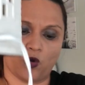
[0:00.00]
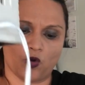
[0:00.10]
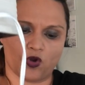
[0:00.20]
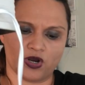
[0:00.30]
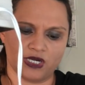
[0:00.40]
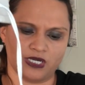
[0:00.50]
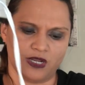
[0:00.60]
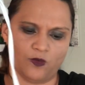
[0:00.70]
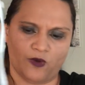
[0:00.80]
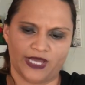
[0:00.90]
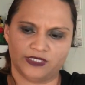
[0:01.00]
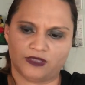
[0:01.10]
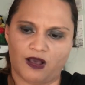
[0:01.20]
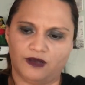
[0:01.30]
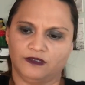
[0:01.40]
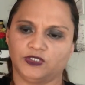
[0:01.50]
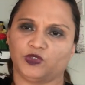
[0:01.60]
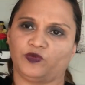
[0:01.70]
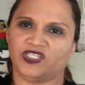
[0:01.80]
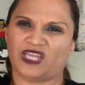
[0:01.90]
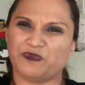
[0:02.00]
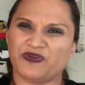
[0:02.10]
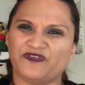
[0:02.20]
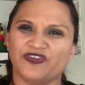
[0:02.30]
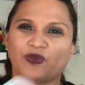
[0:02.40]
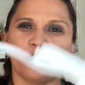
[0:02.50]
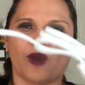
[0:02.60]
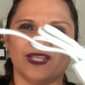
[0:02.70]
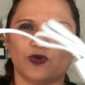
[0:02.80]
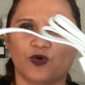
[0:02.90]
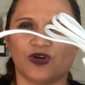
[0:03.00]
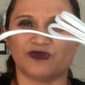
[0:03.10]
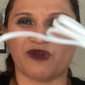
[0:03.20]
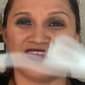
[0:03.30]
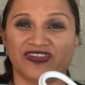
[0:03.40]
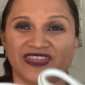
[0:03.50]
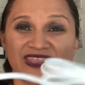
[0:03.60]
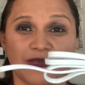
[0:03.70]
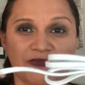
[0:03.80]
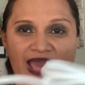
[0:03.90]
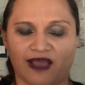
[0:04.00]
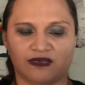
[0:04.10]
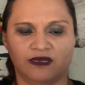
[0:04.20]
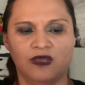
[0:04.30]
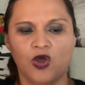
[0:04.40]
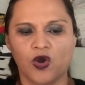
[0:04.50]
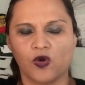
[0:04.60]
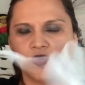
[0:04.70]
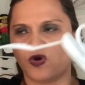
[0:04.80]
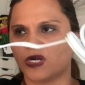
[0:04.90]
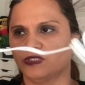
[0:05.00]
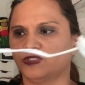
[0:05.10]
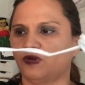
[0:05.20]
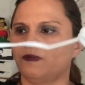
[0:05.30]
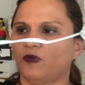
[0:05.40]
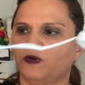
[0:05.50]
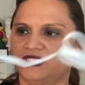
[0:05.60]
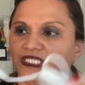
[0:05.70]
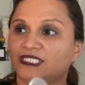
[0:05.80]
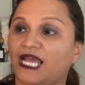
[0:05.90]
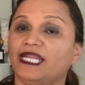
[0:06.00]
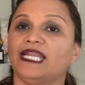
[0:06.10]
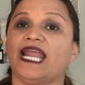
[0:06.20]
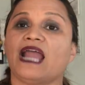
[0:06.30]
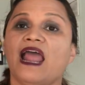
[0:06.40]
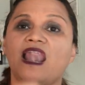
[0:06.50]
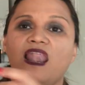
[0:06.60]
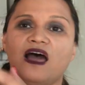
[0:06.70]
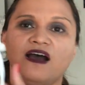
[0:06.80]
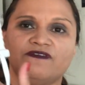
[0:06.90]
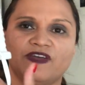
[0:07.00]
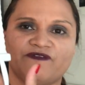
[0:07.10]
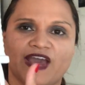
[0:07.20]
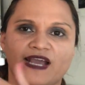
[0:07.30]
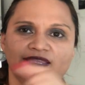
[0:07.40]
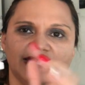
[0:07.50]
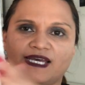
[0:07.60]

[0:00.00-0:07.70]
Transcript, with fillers: cord, white toggle switch. I prefer the white cord rather than the black cord, so I'm always excited. And I love the fact